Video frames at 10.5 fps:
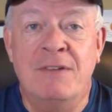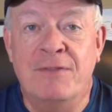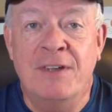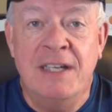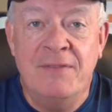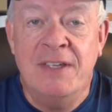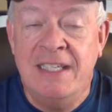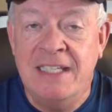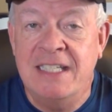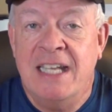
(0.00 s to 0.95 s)
in front of you
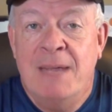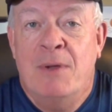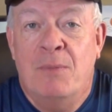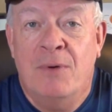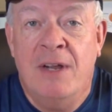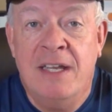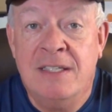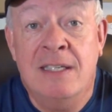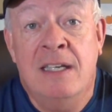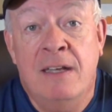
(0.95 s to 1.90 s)
and then slam on
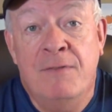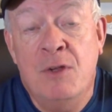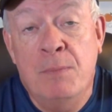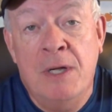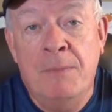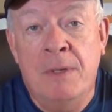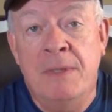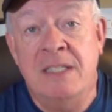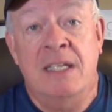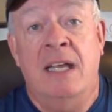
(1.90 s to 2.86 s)
brakes, and then if you bump them,
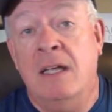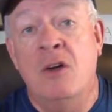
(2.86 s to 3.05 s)
it's like,